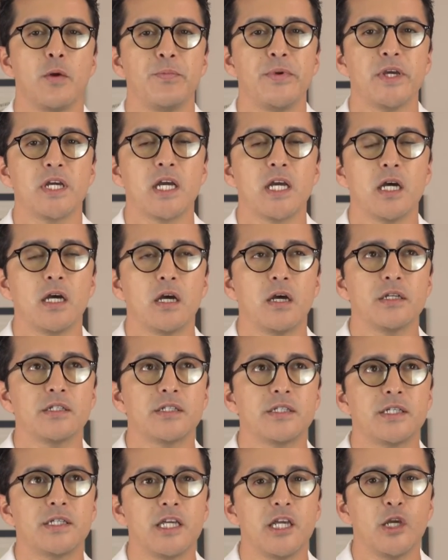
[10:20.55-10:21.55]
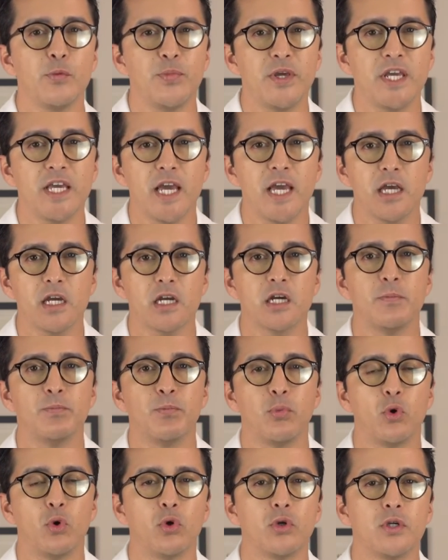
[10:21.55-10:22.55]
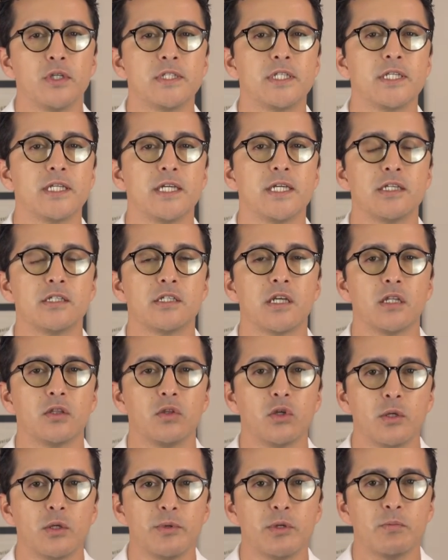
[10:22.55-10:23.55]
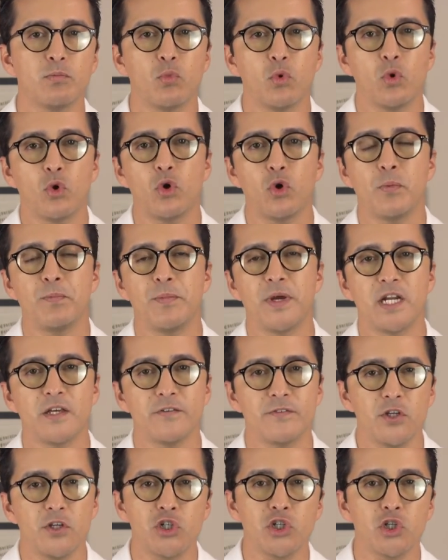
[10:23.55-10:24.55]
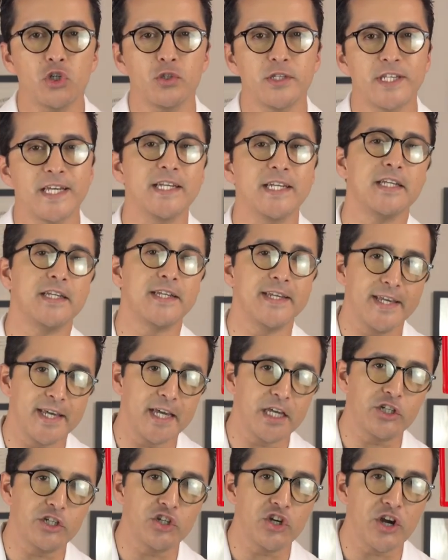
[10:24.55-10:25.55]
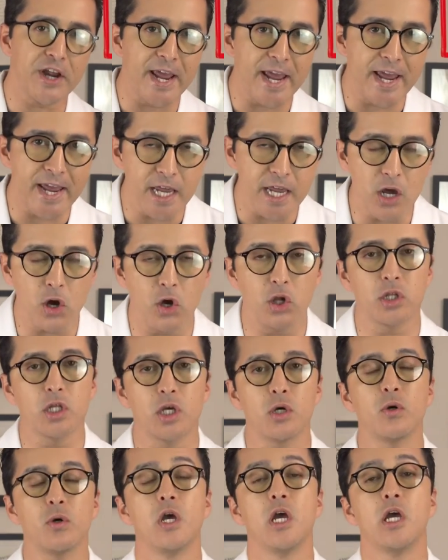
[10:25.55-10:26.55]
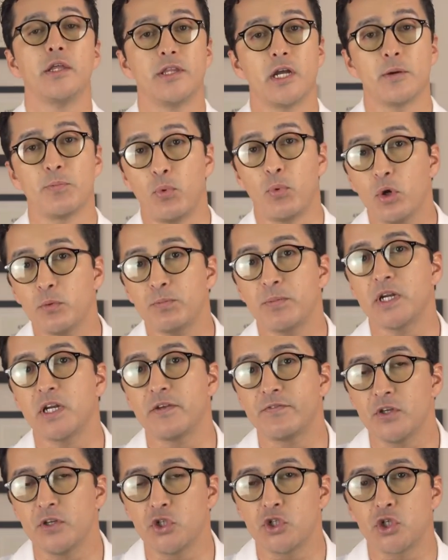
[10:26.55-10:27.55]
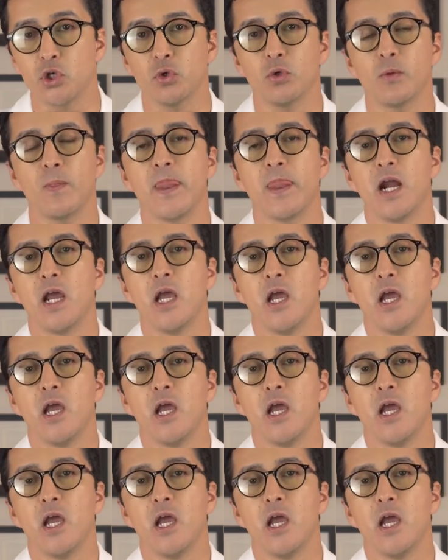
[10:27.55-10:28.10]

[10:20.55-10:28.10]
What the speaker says: because EPA component is a little bit more beneficial than the DHA, although they're both beneficial.